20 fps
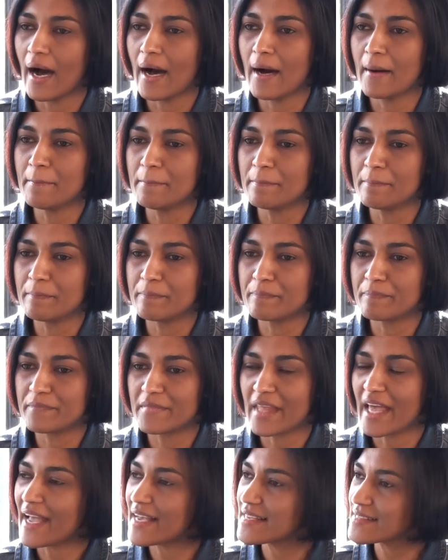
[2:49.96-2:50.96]

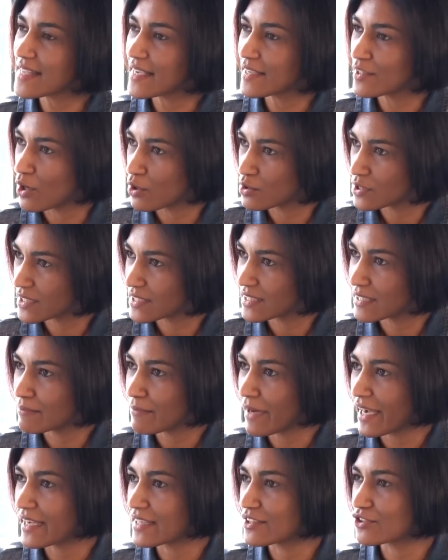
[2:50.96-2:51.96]
As I noted
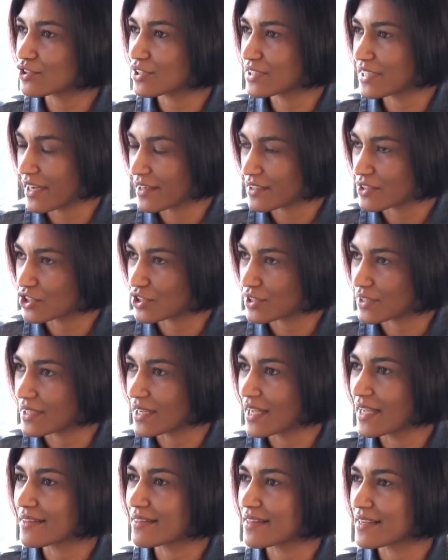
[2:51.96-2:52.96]
in my
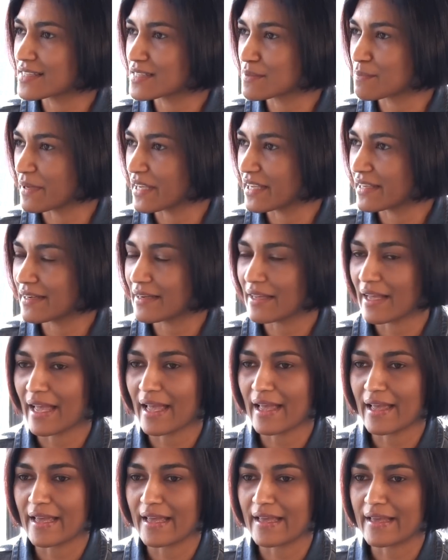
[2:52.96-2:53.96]
introduction, there's been
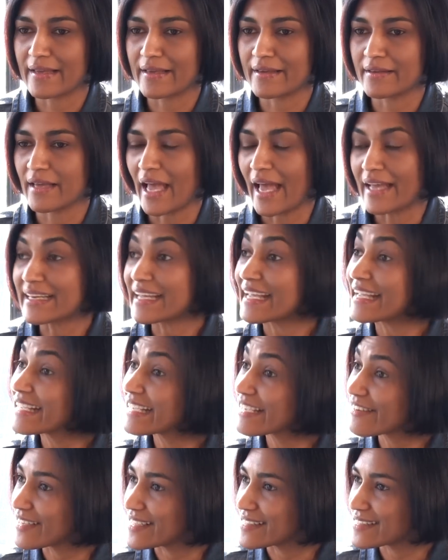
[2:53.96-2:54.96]
an
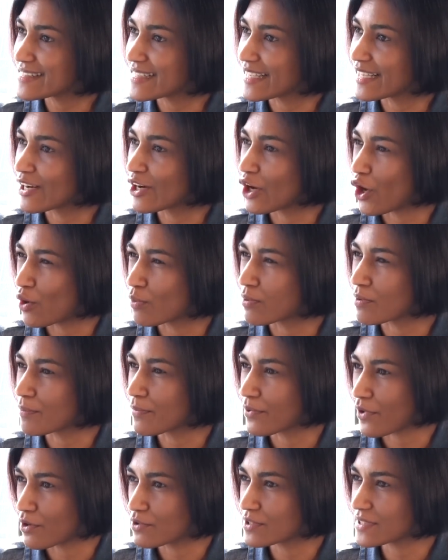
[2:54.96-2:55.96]
increase in global
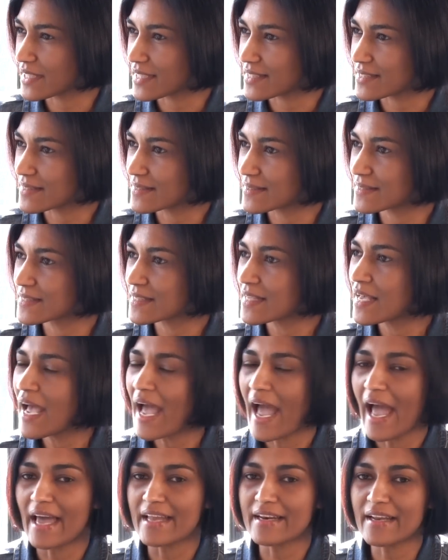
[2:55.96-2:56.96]
protests.
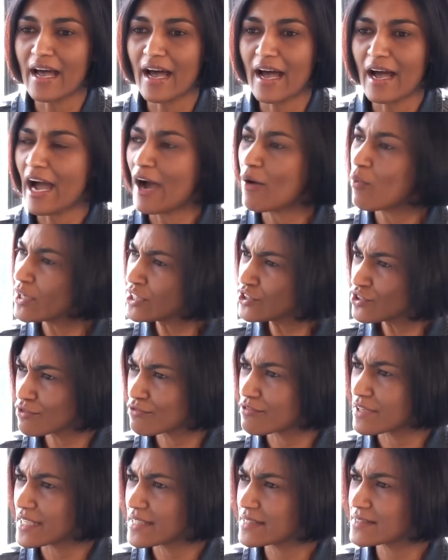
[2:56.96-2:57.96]
And I want to
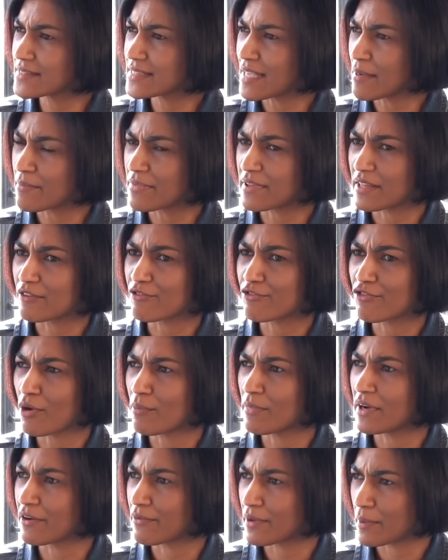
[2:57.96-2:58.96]
read something
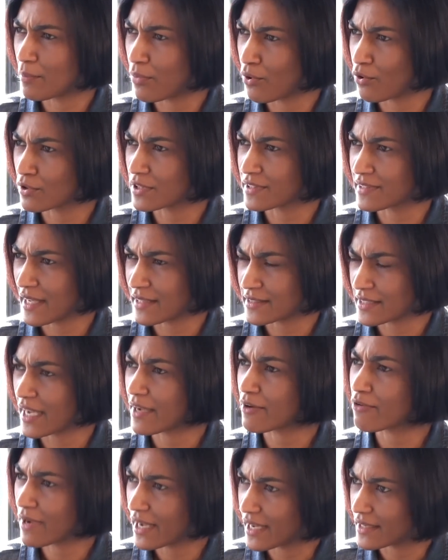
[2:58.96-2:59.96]
from a report that
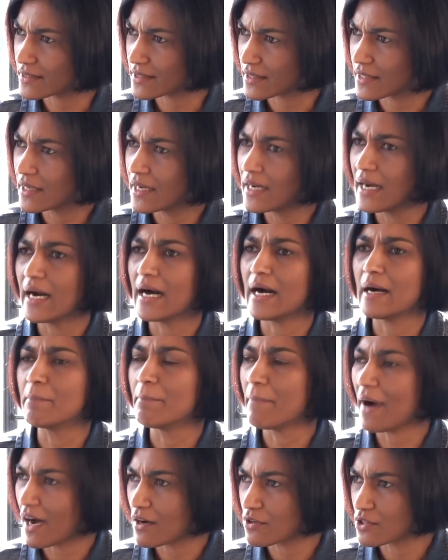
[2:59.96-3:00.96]
I read
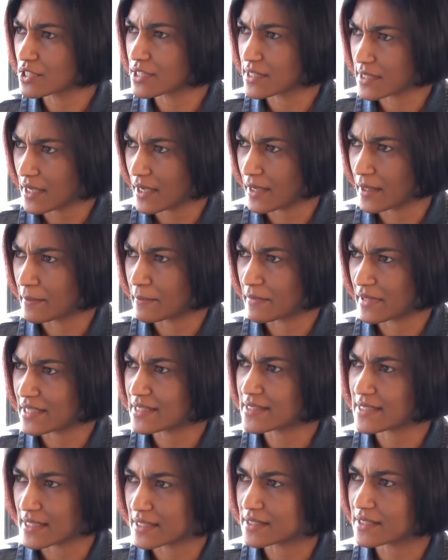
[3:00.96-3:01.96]
about these